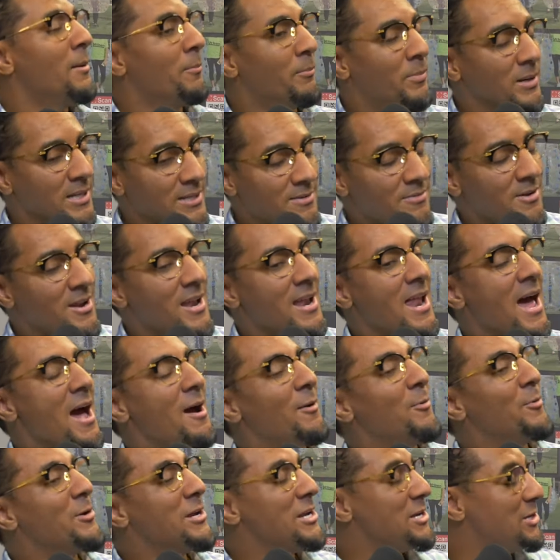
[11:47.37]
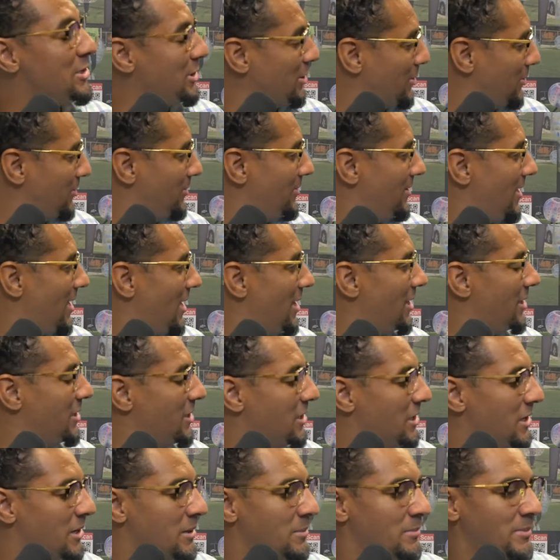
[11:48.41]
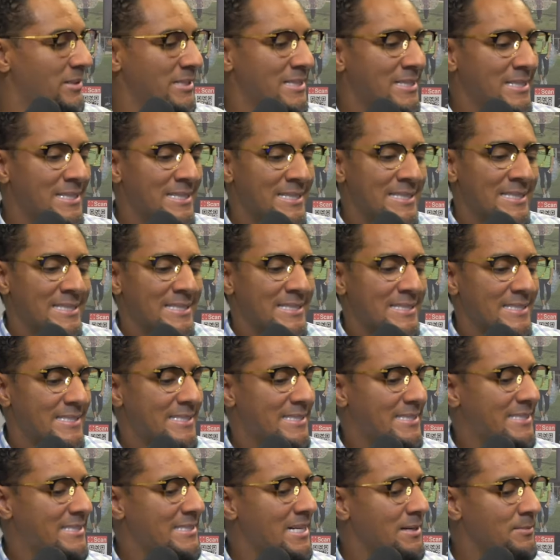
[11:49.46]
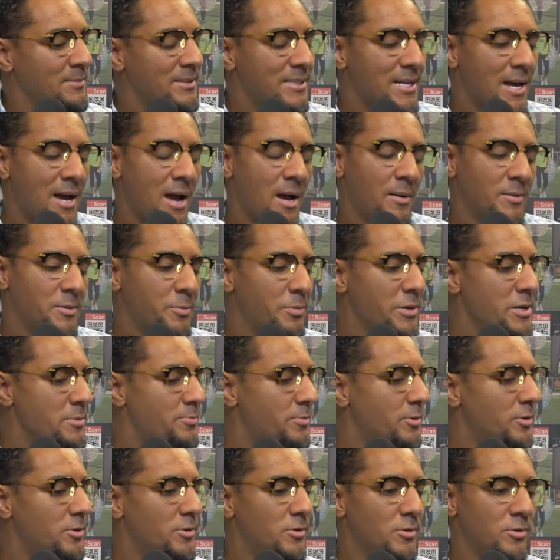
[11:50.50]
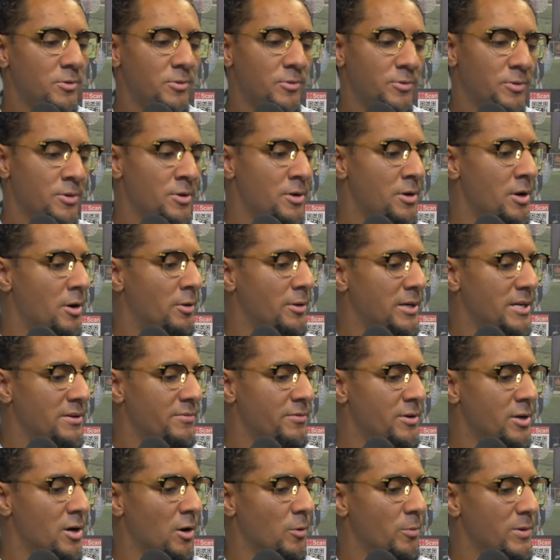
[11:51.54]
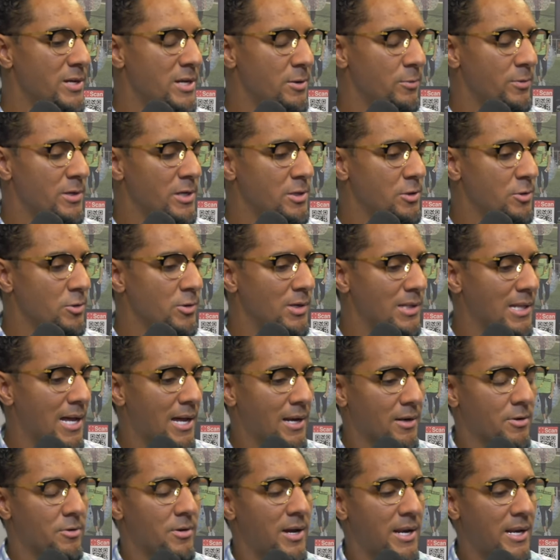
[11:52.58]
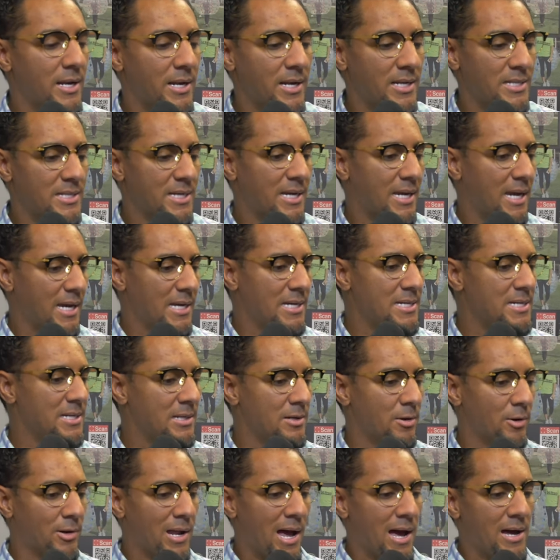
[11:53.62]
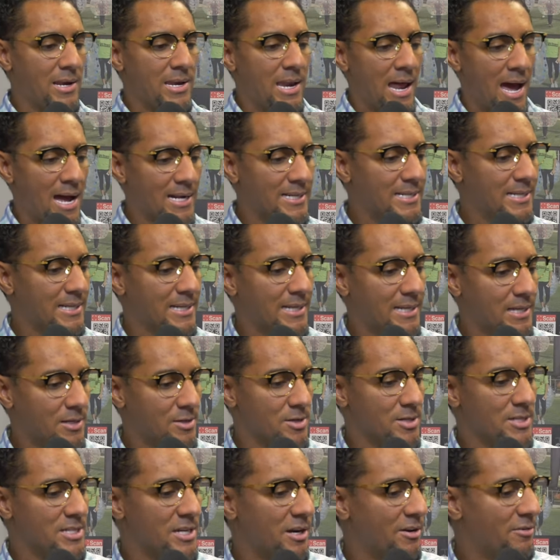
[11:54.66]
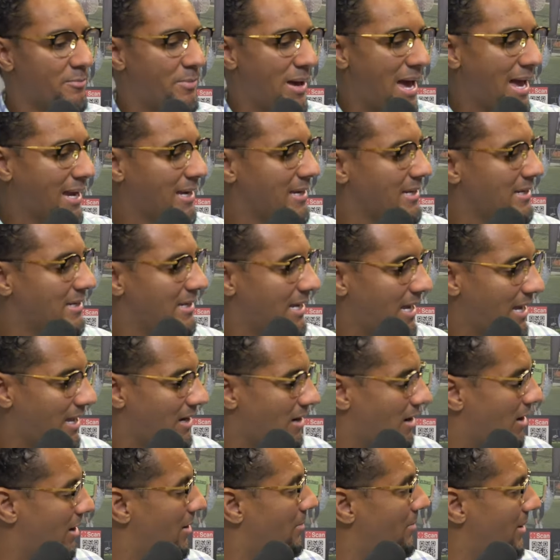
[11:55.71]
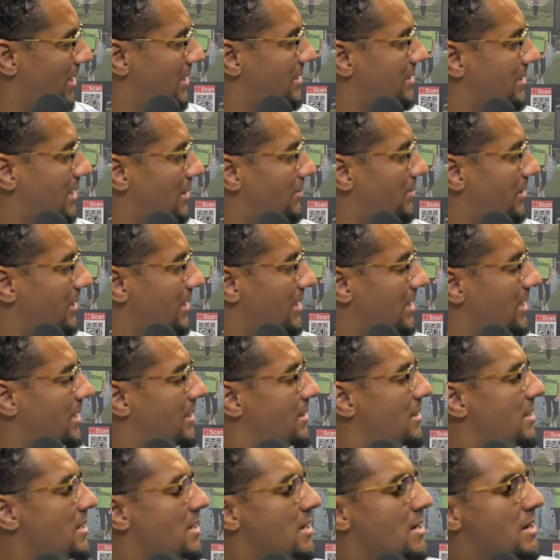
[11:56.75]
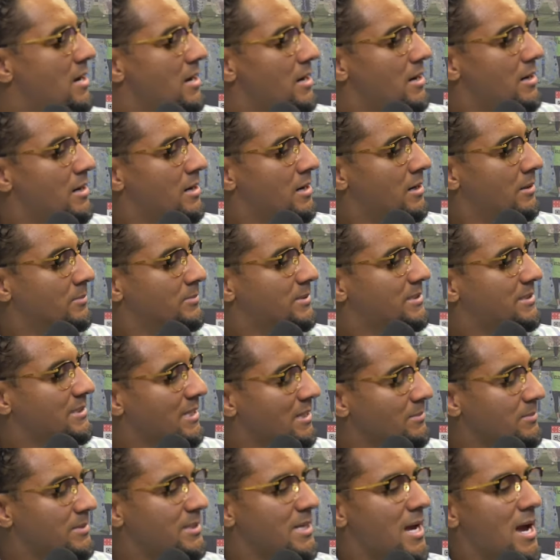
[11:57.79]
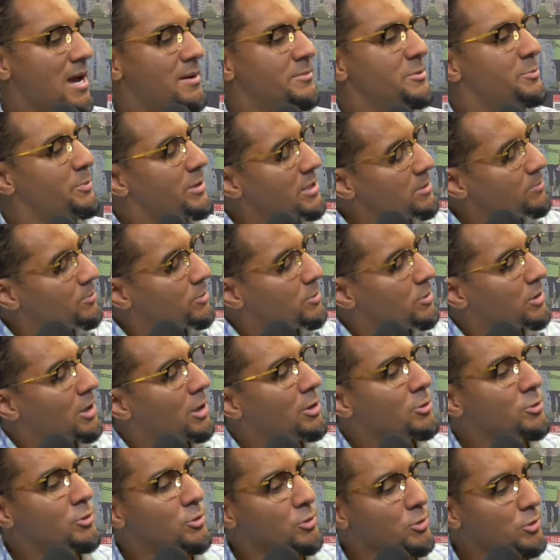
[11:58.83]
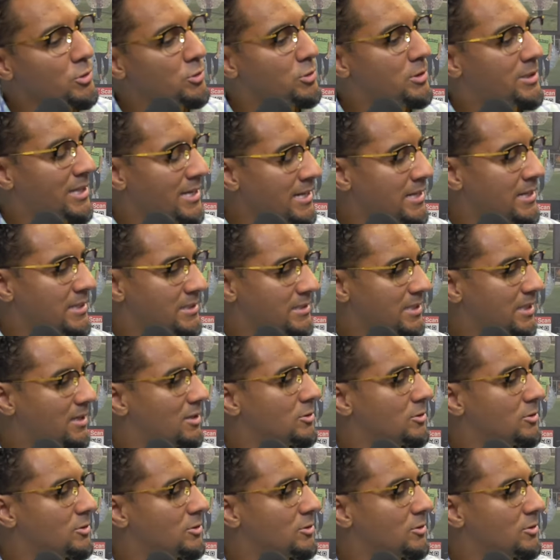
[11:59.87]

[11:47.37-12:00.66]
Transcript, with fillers: Believe it or not, we do. Um, sometimes people, you know, even though we, we do a lot of credit education on how not to get yourself back in debt or messed up again, um, sometimes people go through things. They